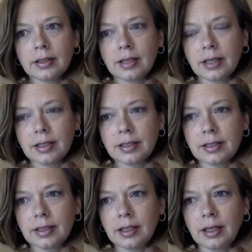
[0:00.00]

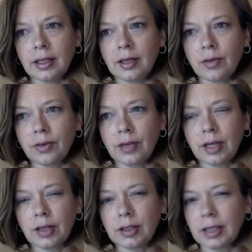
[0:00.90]
Tennessee, North
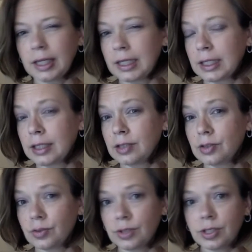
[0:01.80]
Carolina,
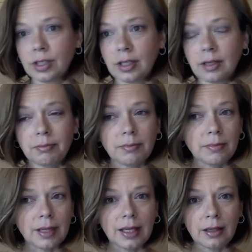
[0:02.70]
Georgia,
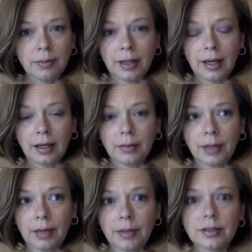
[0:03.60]
maybe
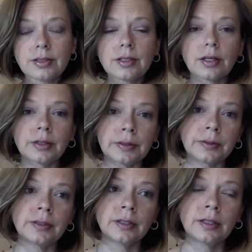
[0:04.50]
Alabama. So
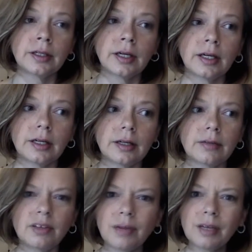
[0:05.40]

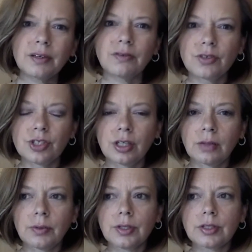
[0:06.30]
there might have been a Virginia
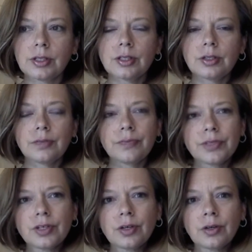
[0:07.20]
person too.
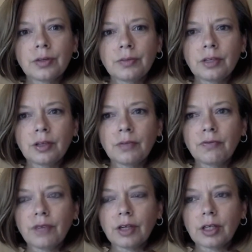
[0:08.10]
So, you know,
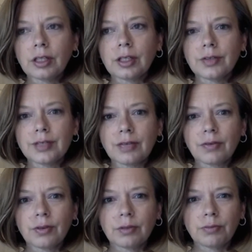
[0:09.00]
fairly close.
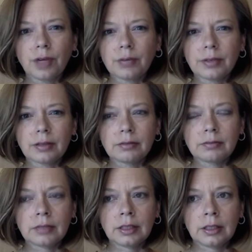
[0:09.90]
Everyone probably
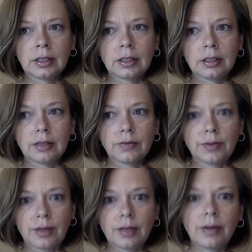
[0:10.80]
lived
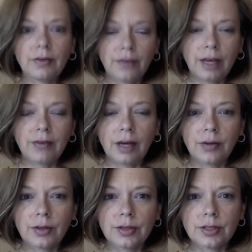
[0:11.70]
within about 5
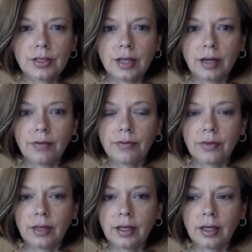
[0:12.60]
hours of
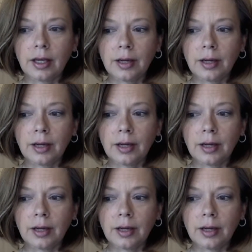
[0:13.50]
the